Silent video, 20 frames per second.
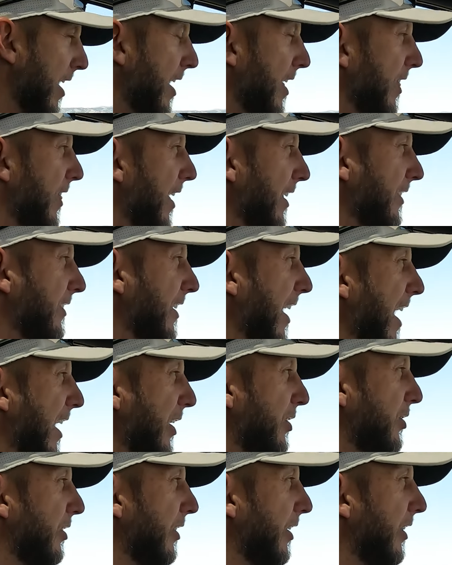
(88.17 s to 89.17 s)
That's
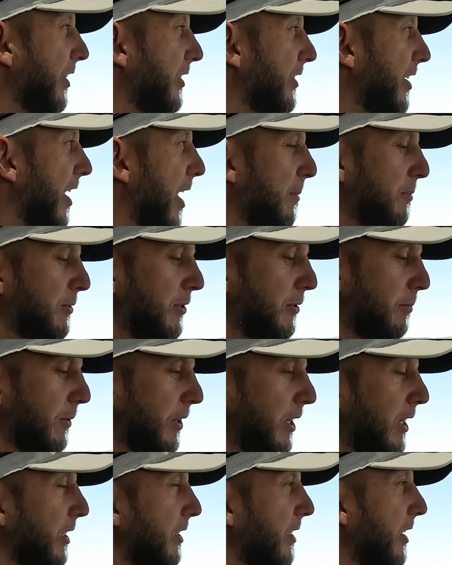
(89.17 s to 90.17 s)
actually the top
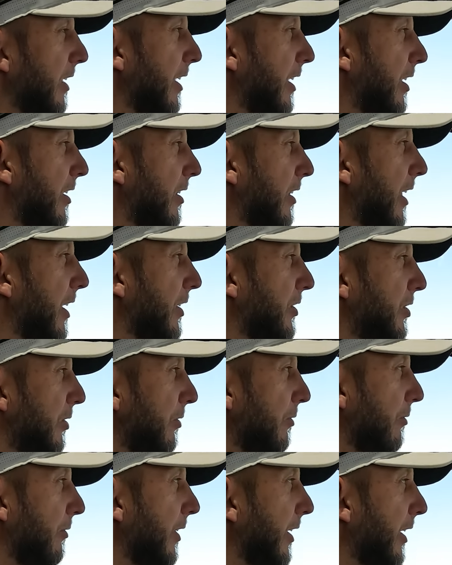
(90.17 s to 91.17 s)
speed that it'll let you
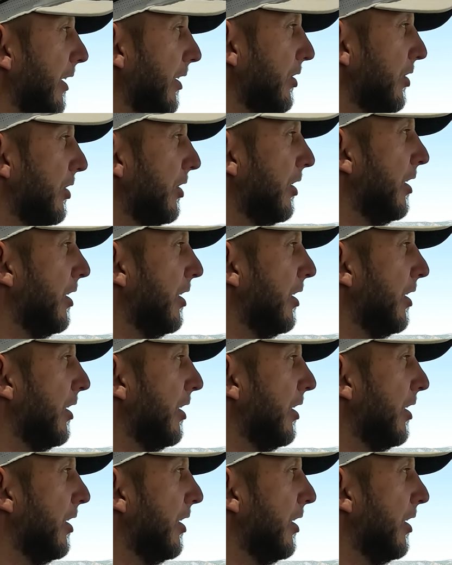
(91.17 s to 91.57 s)
reach.